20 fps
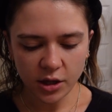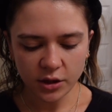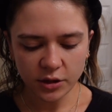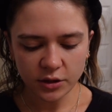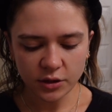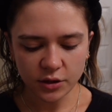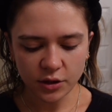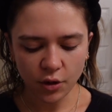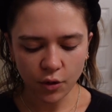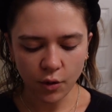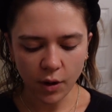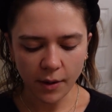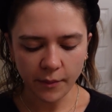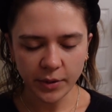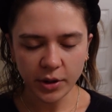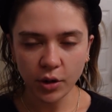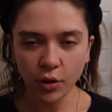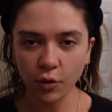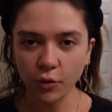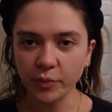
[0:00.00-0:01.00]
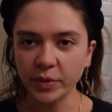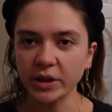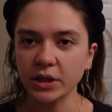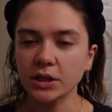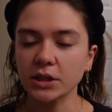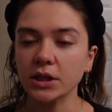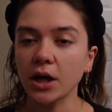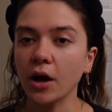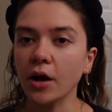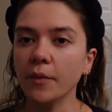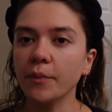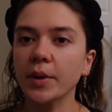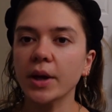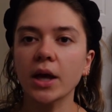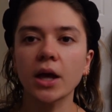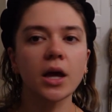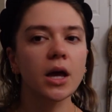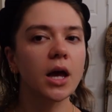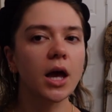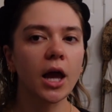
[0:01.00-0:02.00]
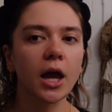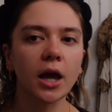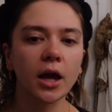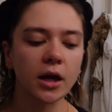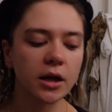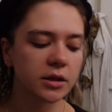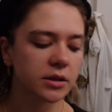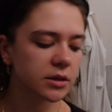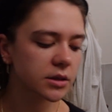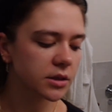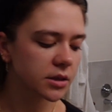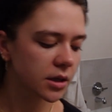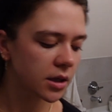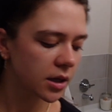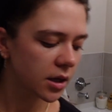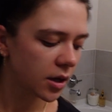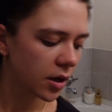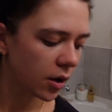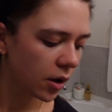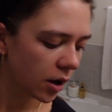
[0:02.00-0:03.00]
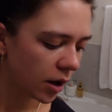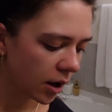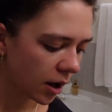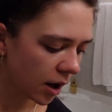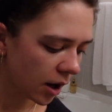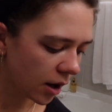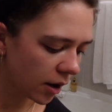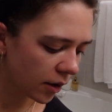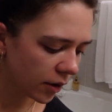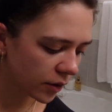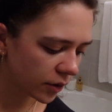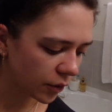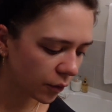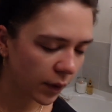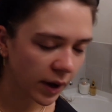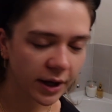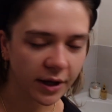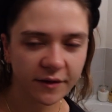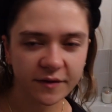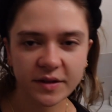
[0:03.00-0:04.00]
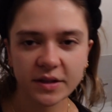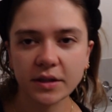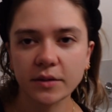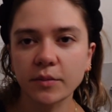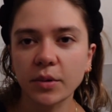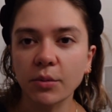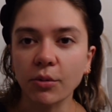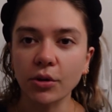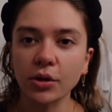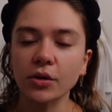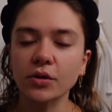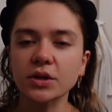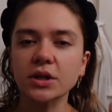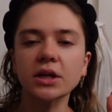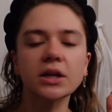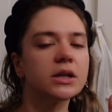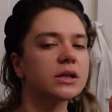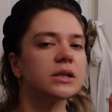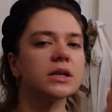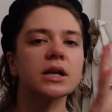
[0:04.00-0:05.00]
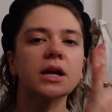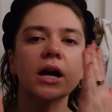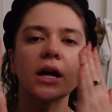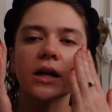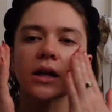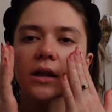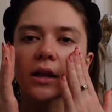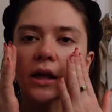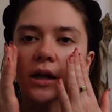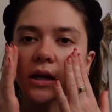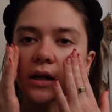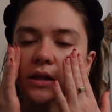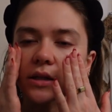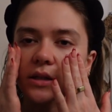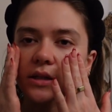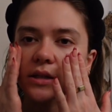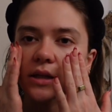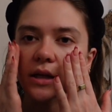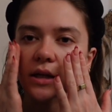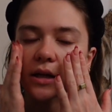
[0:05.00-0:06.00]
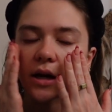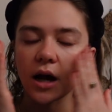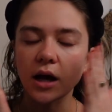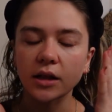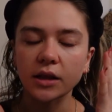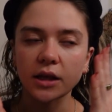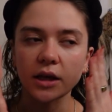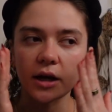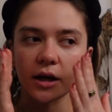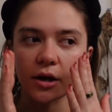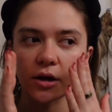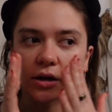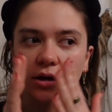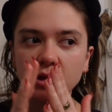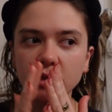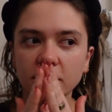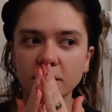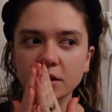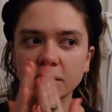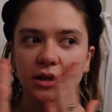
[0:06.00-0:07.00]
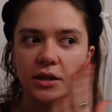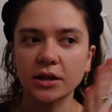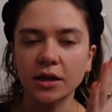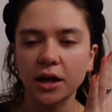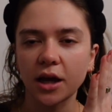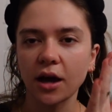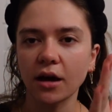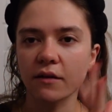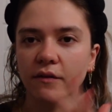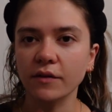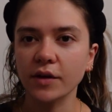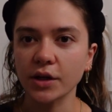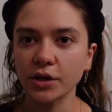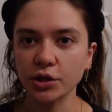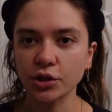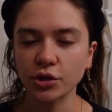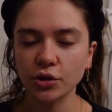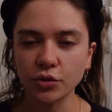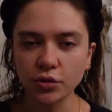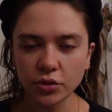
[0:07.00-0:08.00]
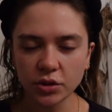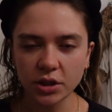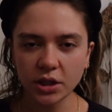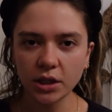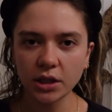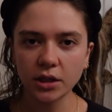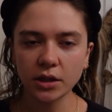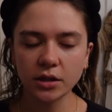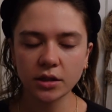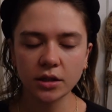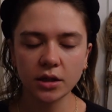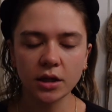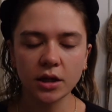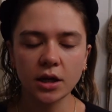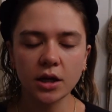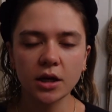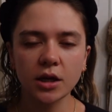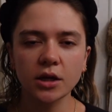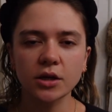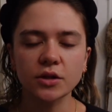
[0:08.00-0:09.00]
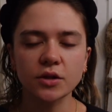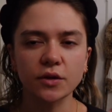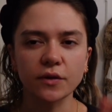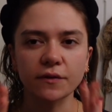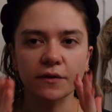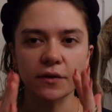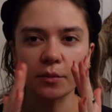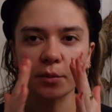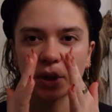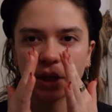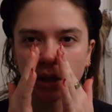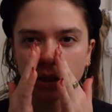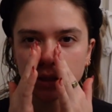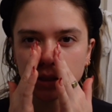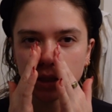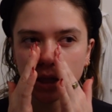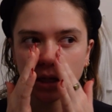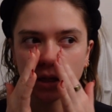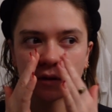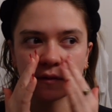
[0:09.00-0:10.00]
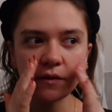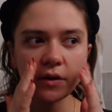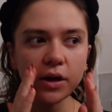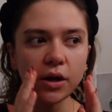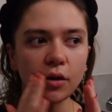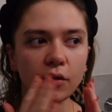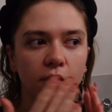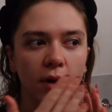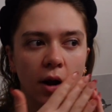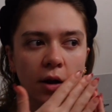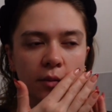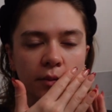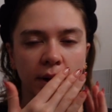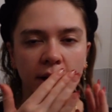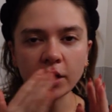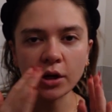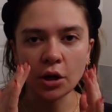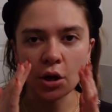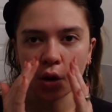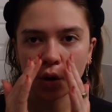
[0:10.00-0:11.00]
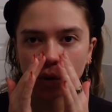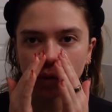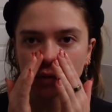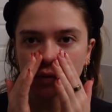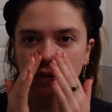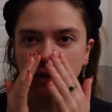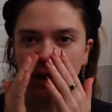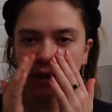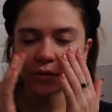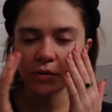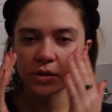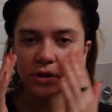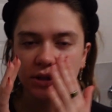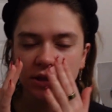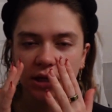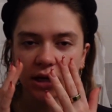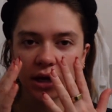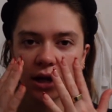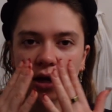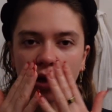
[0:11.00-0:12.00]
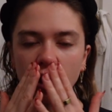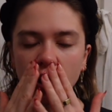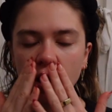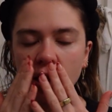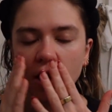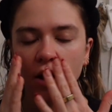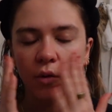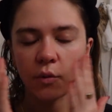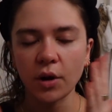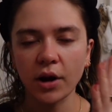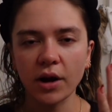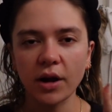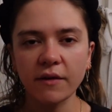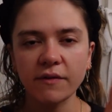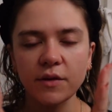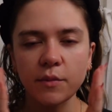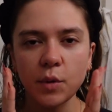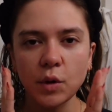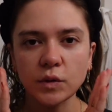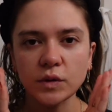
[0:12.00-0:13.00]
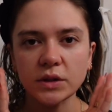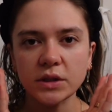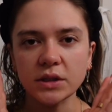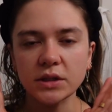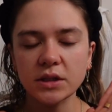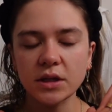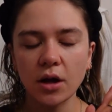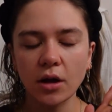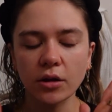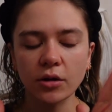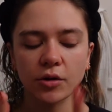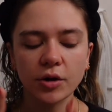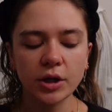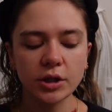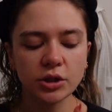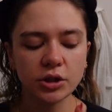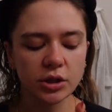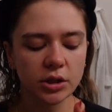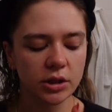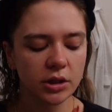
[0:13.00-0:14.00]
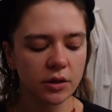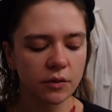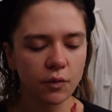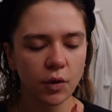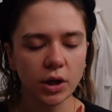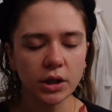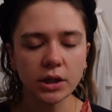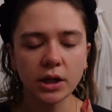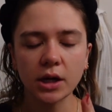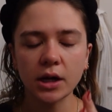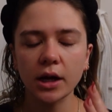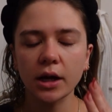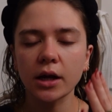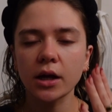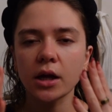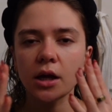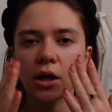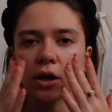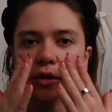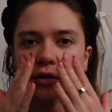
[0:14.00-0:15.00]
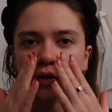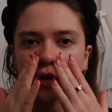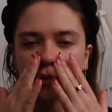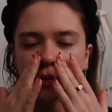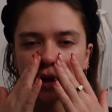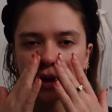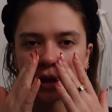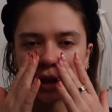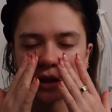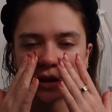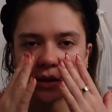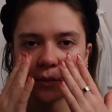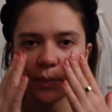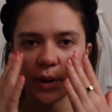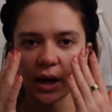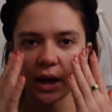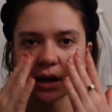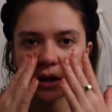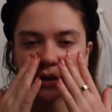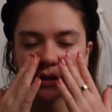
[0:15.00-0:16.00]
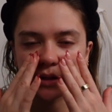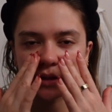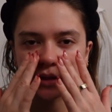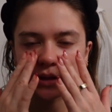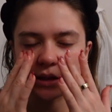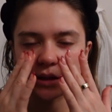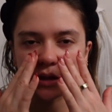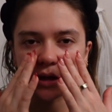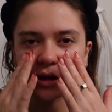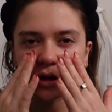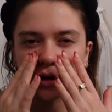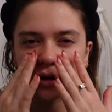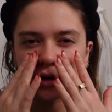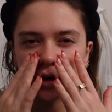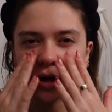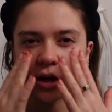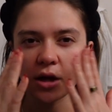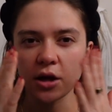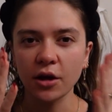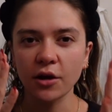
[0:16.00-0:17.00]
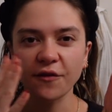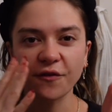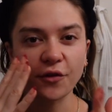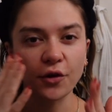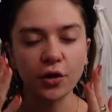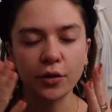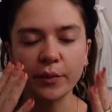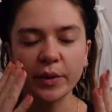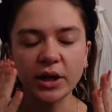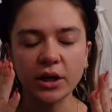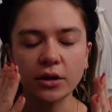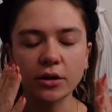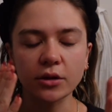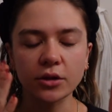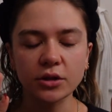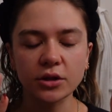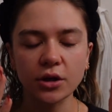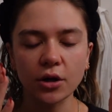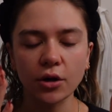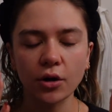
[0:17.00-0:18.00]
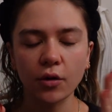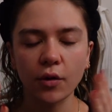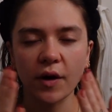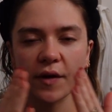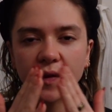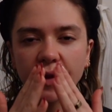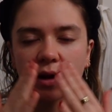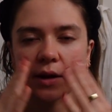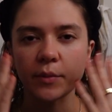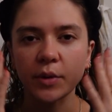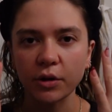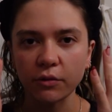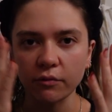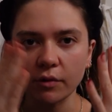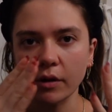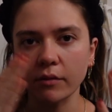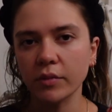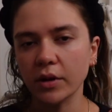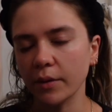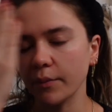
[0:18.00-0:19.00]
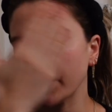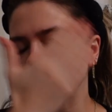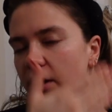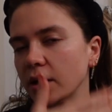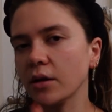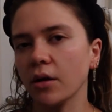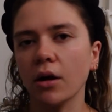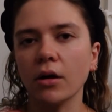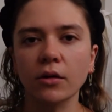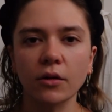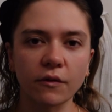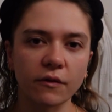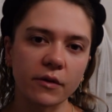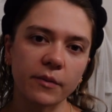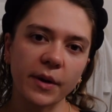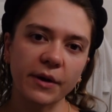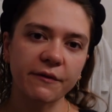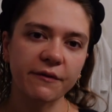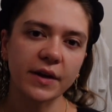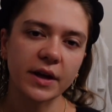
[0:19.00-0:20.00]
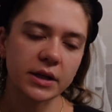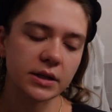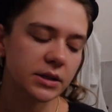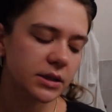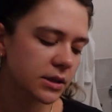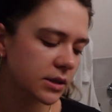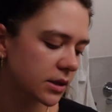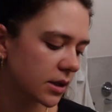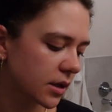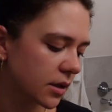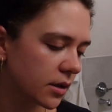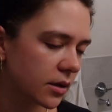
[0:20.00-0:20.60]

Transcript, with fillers: So I'm gonna open this up, and the way I've seen people use it is they kind of let it sit on the areas that they have issues in. So for me, it's kind of like around my nose, I would say, where I have the most discoloration and whatnot. So I'm gonna let the pads sit there for a minute or so, and then I'm gonna rub them in all over my face.